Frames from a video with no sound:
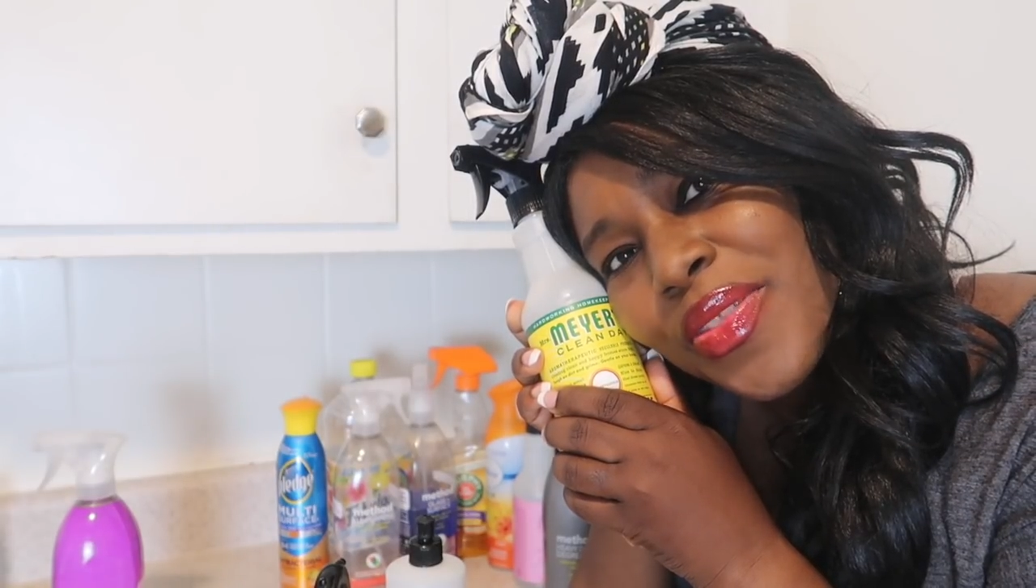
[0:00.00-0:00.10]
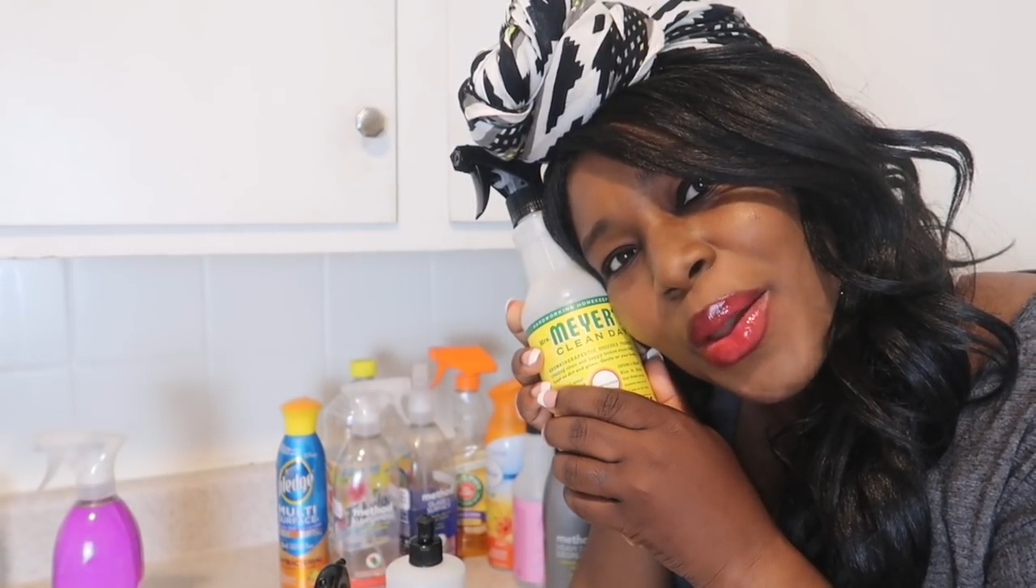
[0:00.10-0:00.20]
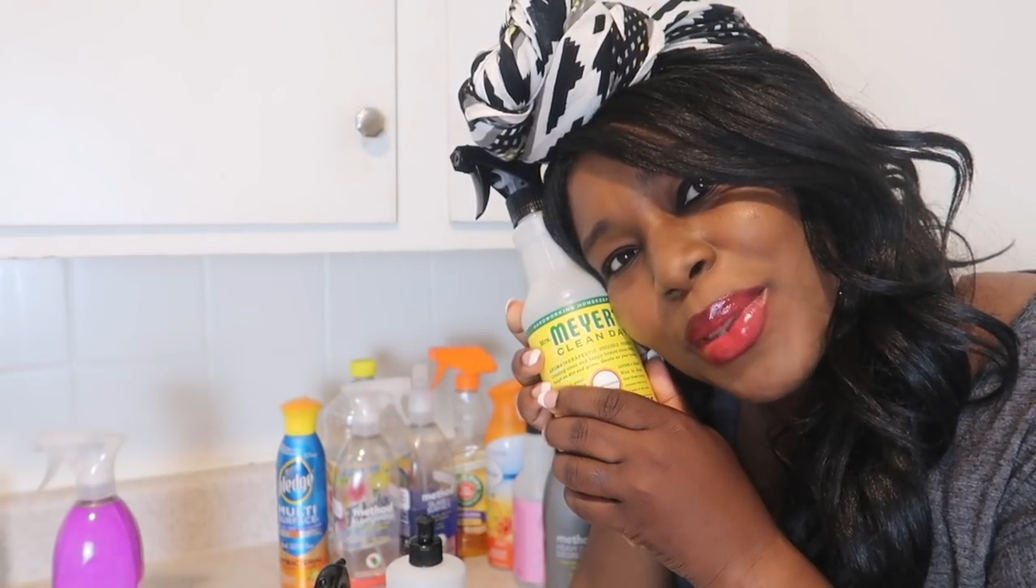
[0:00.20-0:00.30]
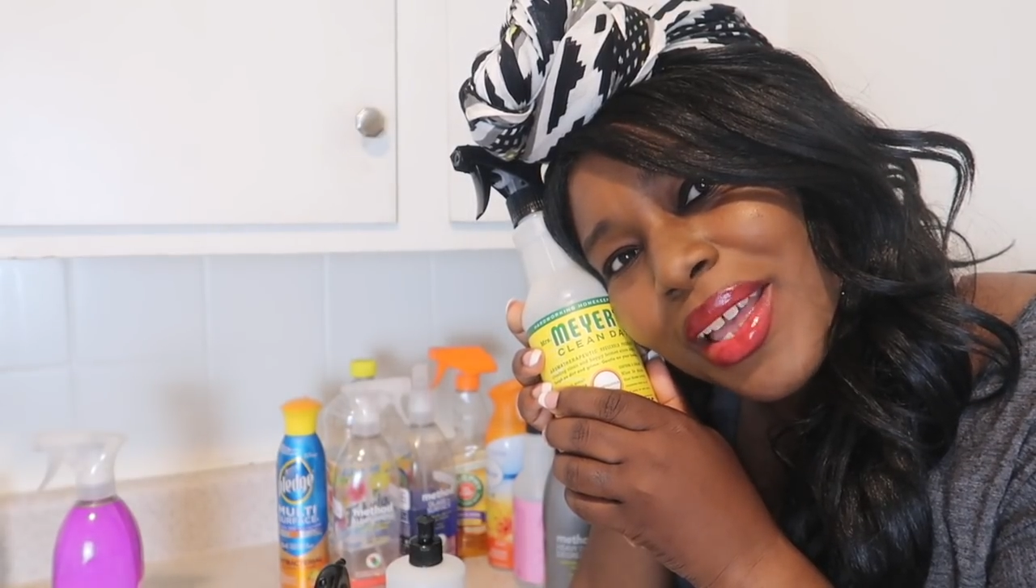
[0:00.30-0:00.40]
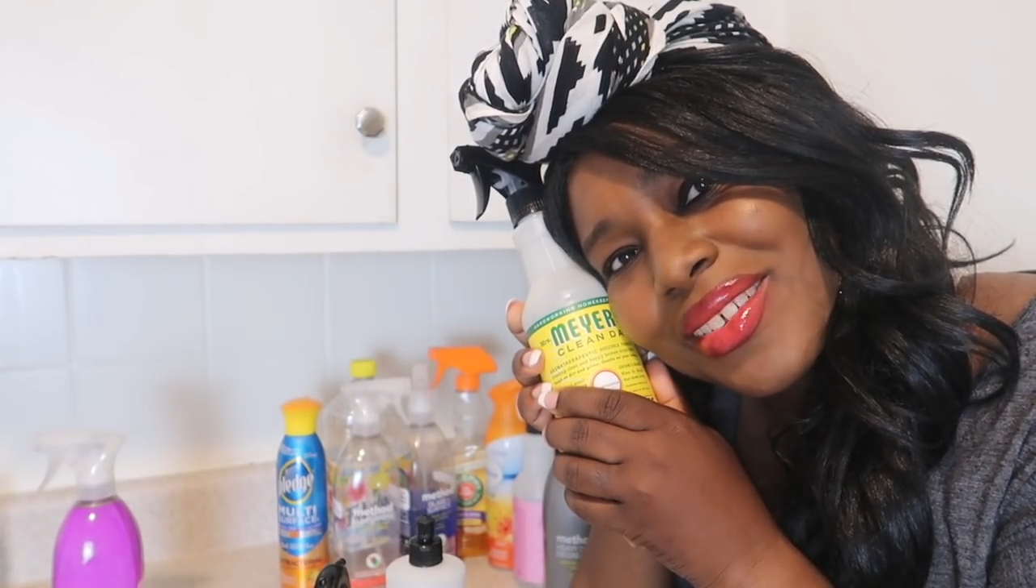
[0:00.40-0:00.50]

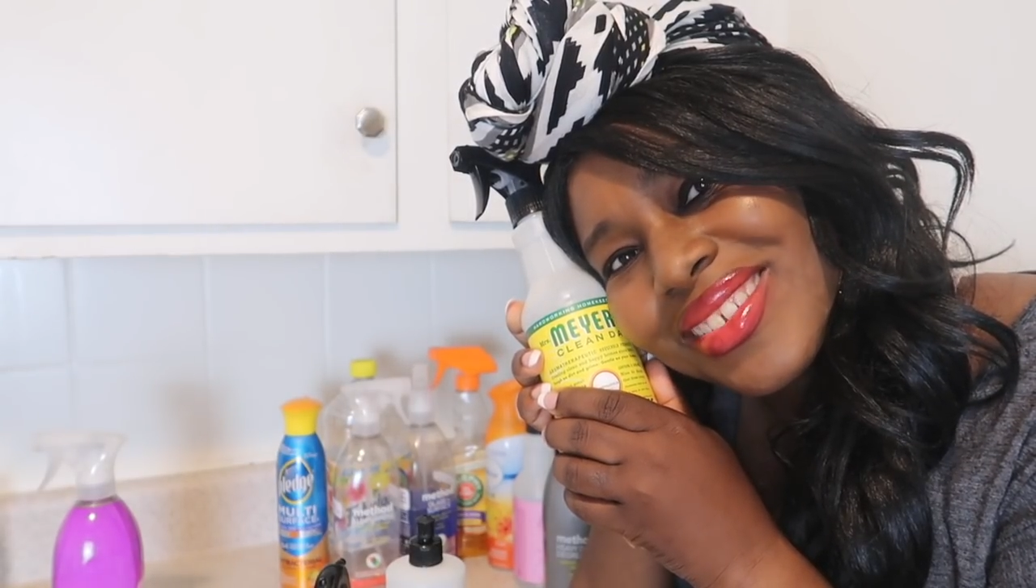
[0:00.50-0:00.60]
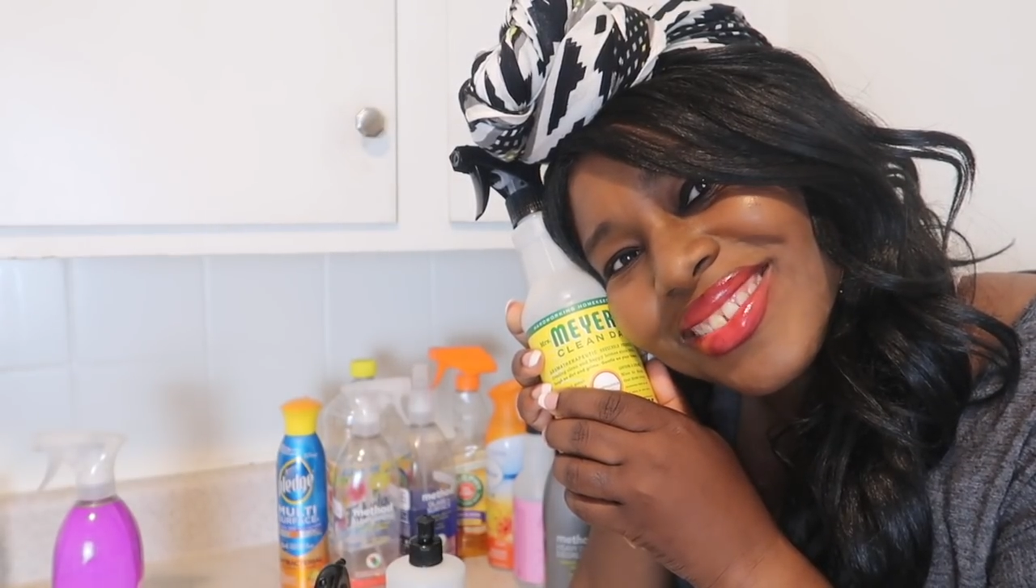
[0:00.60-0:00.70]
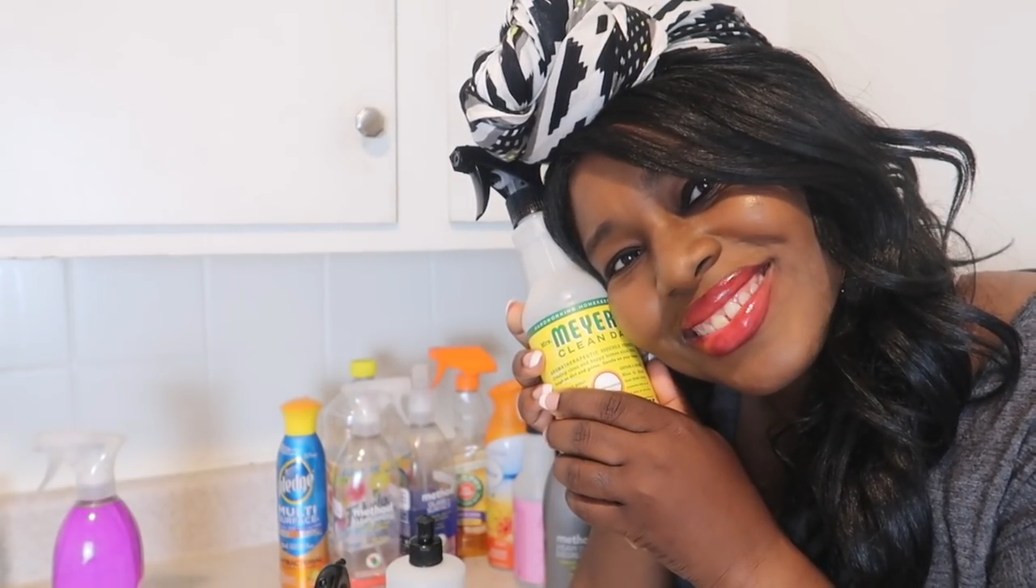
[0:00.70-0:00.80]
Thumbnail.